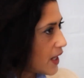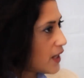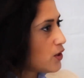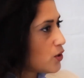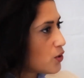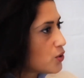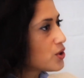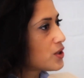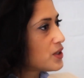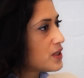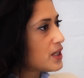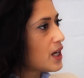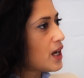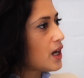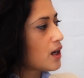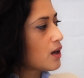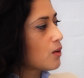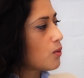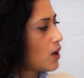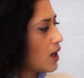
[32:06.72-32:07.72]
Then you should
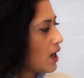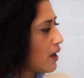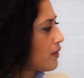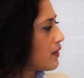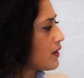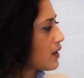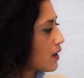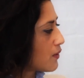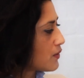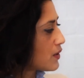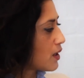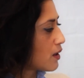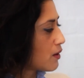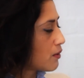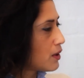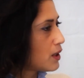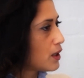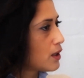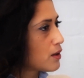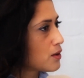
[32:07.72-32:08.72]
say, well, I think I've done a
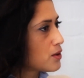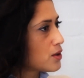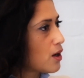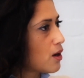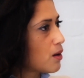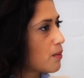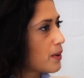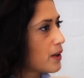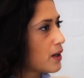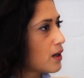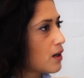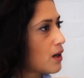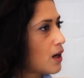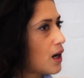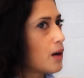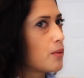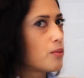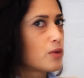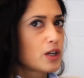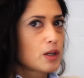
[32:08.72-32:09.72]
really good job and
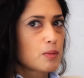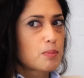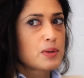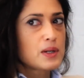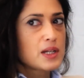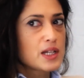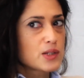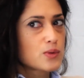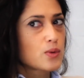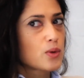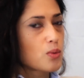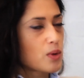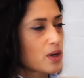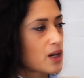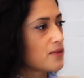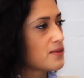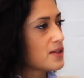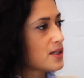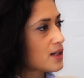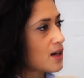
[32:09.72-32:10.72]
I'm really pleased with what
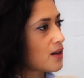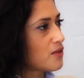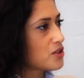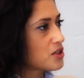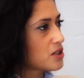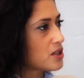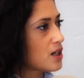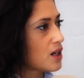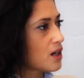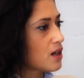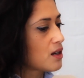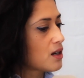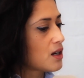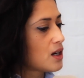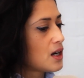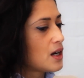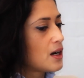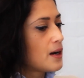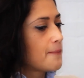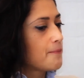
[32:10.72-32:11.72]
I've discovered today.
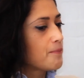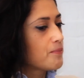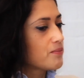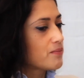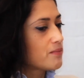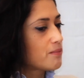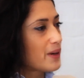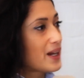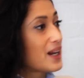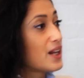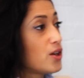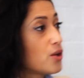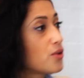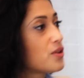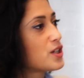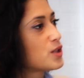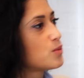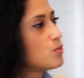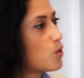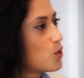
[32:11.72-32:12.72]
But I know
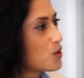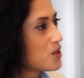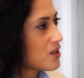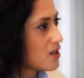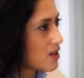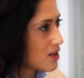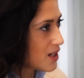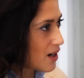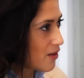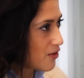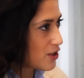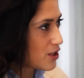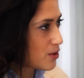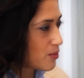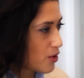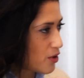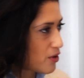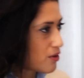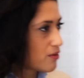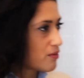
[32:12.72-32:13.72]
there's more to discover
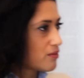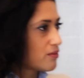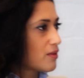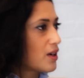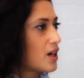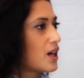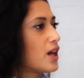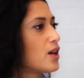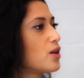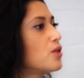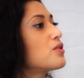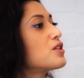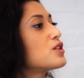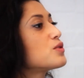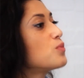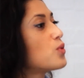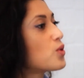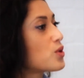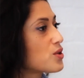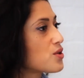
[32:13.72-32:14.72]
tomorrow. And I know
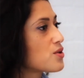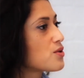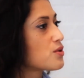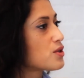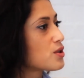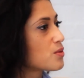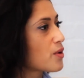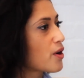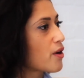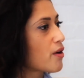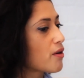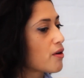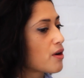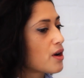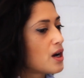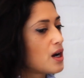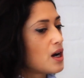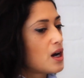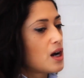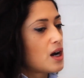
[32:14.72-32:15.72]
there's more to do tomorrow.
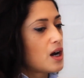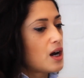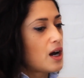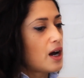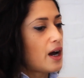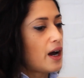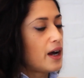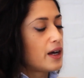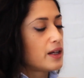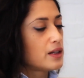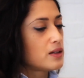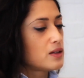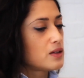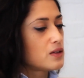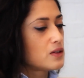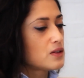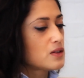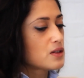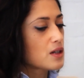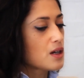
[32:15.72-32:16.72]

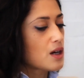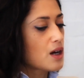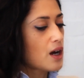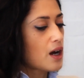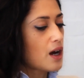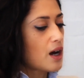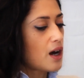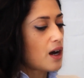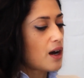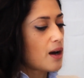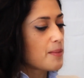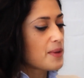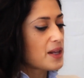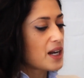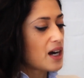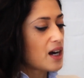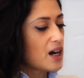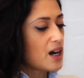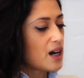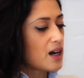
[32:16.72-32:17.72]
And I
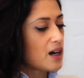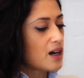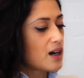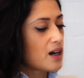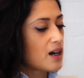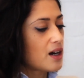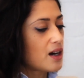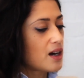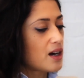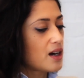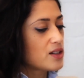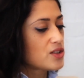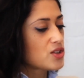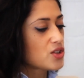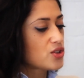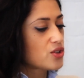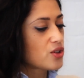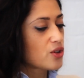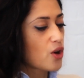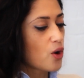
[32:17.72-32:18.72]
mean,
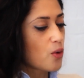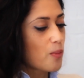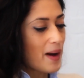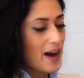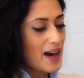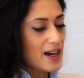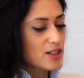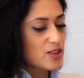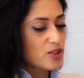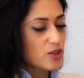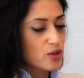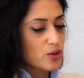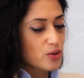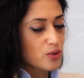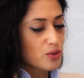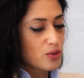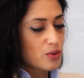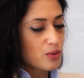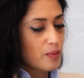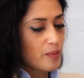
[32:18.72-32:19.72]
just to go back
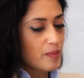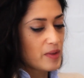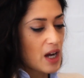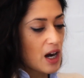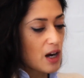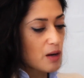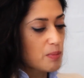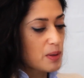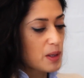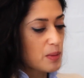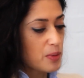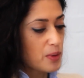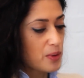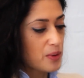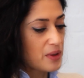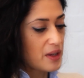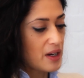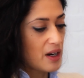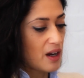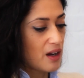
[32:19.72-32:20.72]
to young
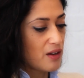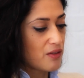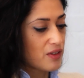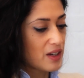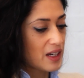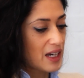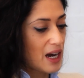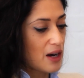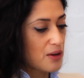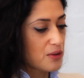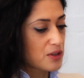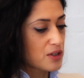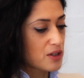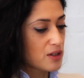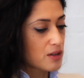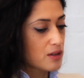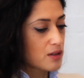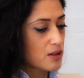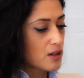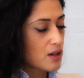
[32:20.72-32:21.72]
people that I've
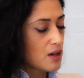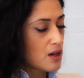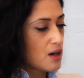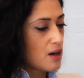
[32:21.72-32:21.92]
encountered